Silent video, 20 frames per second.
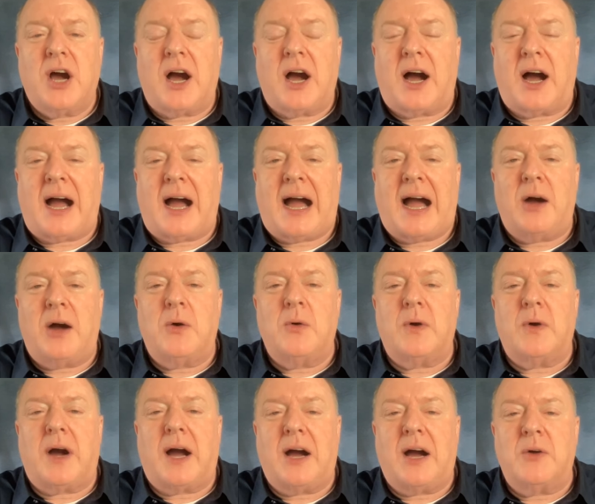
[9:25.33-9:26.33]

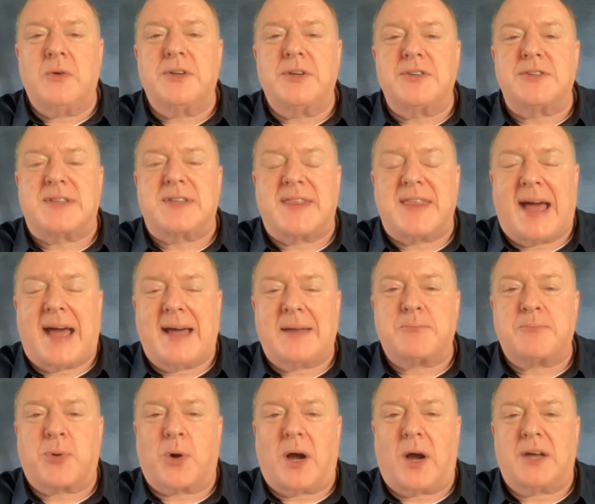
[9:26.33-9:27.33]
How does
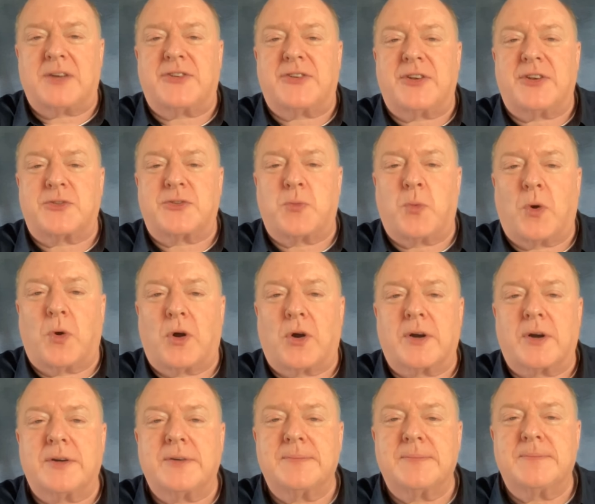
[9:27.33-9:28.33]
that process work?